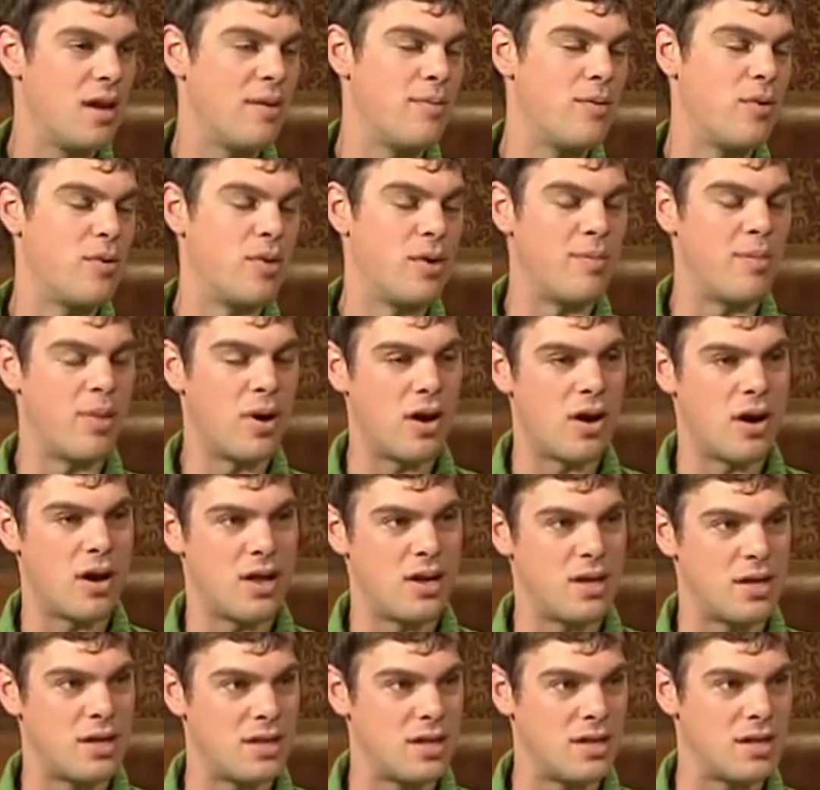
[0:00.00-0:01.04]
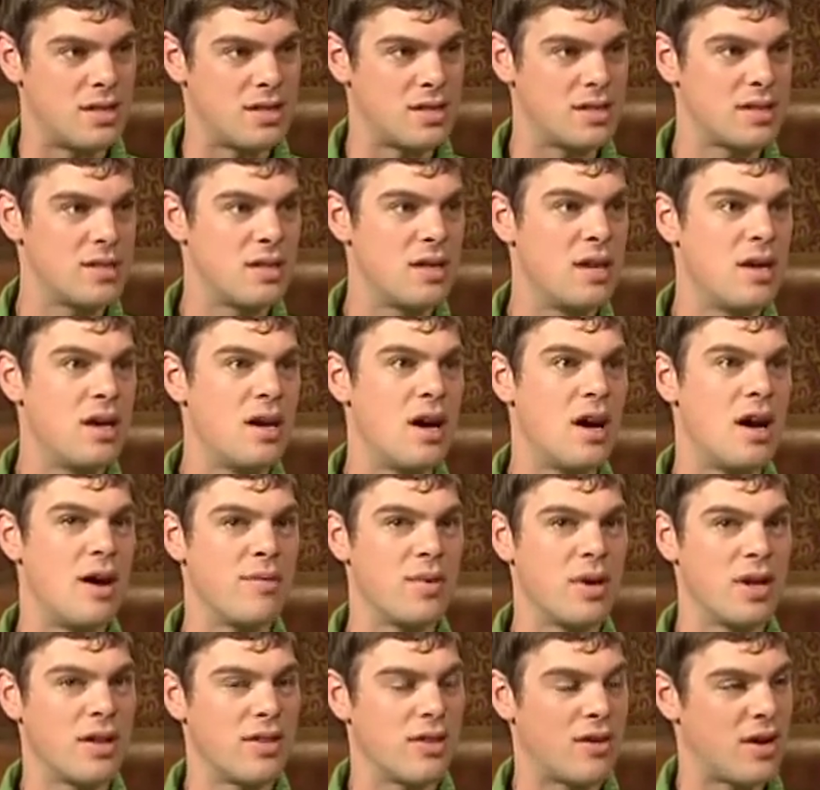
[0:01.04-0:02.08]
but what a pond is, um,
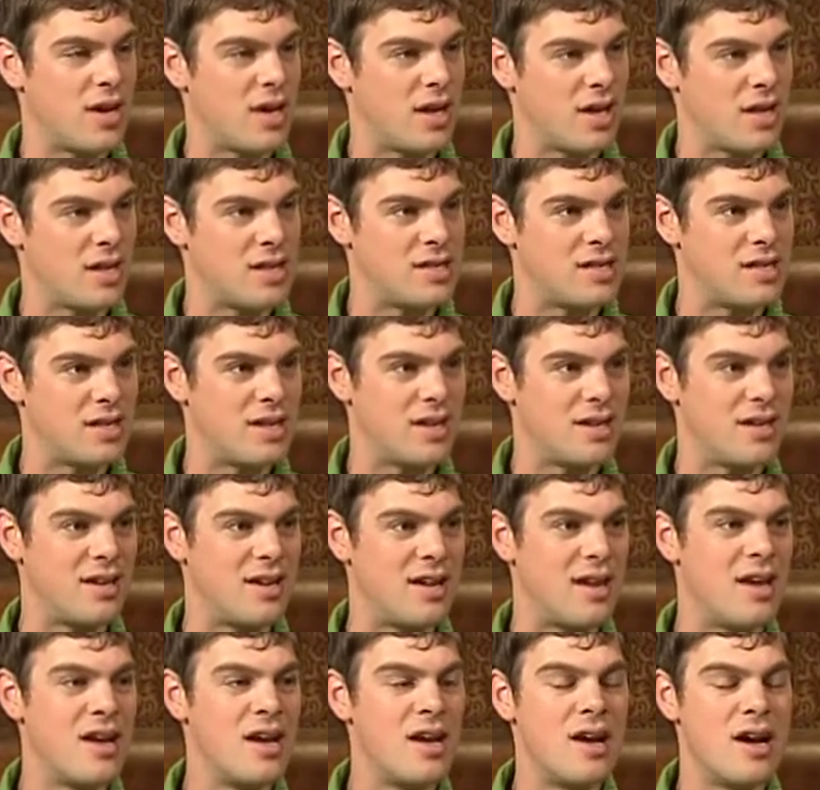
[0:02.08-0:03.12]
getting their hands in,